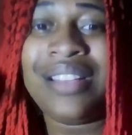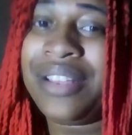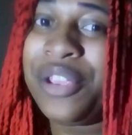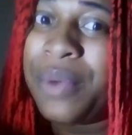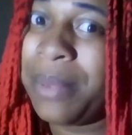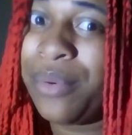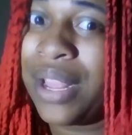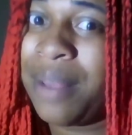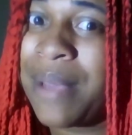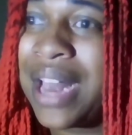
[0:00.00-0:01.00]
you want to be
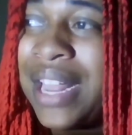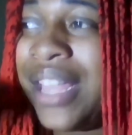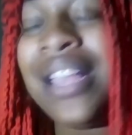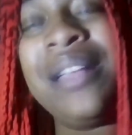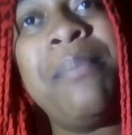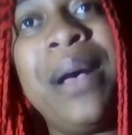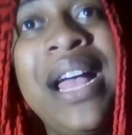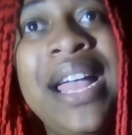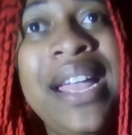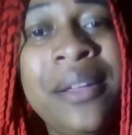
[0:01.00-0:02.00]
real about it,
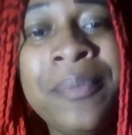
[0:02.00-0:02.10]
but